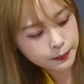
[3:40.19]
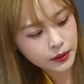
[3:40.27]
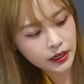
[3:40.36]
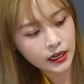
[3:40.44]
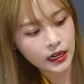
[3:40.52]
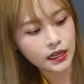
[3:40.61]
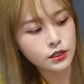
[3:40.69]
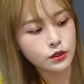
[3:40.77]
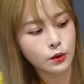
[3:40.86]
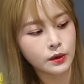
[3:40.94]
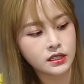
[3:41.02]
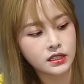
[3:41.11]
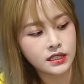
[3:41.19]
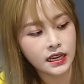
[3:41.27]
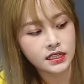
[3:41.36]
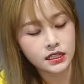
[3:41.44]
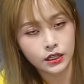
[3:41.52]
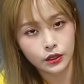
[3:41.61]
put it in so it
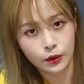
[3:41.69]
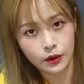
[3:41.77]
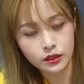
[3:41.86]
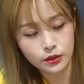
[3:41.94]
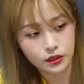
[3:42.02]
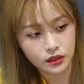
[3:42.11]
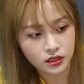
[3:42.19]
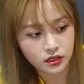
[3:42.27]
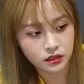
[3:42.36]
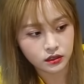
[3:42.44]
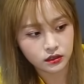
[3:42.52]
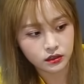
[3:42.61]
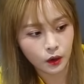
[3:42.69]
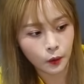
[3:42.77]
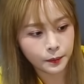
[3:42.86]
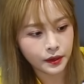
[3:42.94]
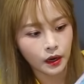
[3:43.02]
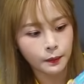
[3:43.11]
stays secure so it doesn't
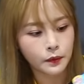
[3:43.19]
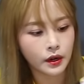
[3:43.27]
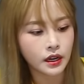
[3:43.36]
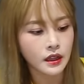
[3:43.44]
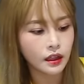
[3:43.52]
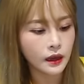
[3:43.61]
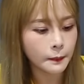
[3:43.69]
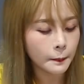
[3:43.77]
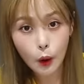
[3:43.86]
open up or anything.